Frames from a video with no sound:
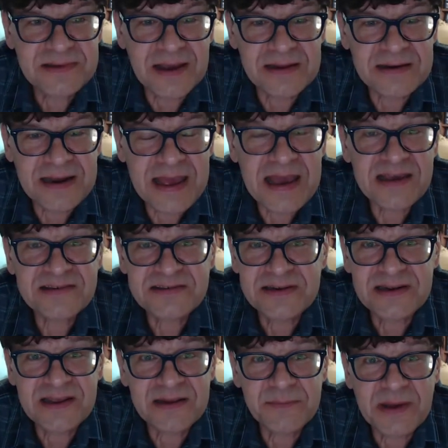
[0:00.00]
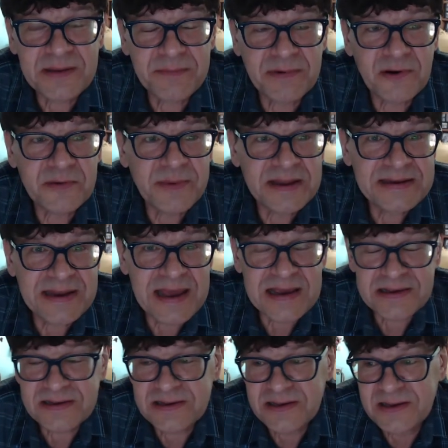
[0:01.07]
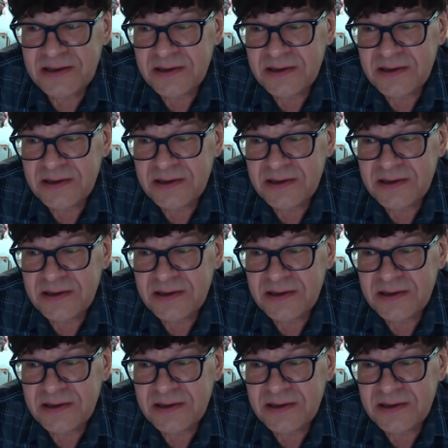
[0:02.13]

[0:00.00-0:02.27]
got in an accident and I broke my neck